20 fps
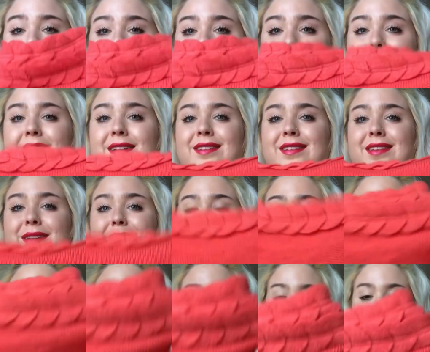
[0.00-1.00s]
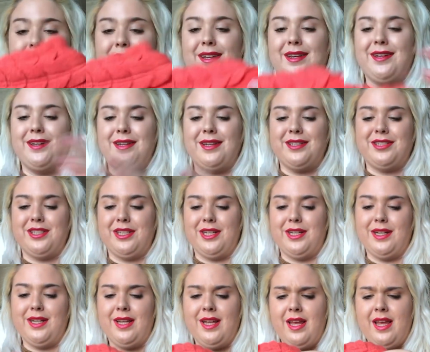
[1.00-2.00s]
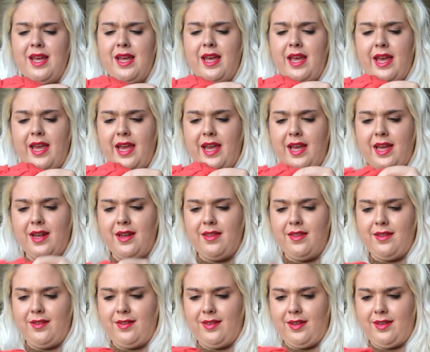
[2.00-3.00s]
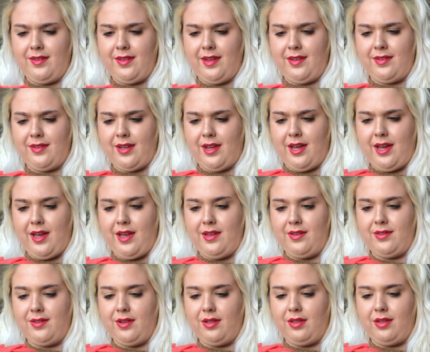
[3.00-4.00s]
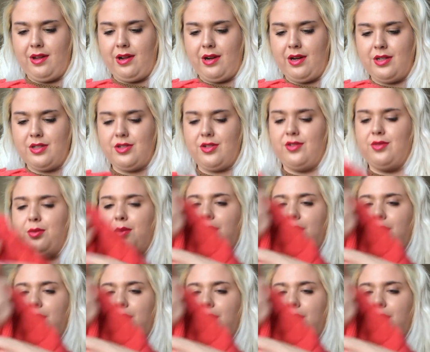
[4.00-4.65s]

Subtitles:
but it's in amazing condition, and this is a size large as